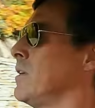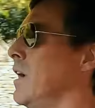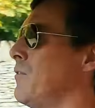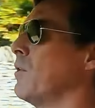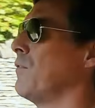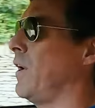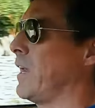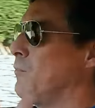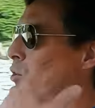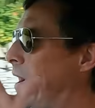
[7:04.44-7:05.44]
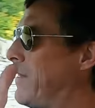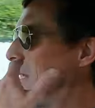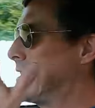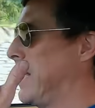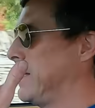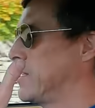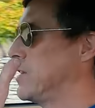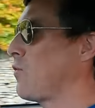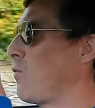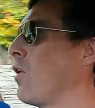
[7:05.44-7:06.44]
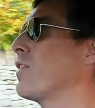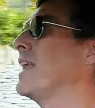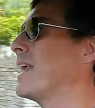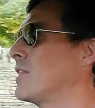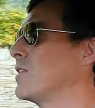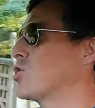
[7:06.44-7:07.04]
Now, if you want to find out more about these lenses, follow the link in the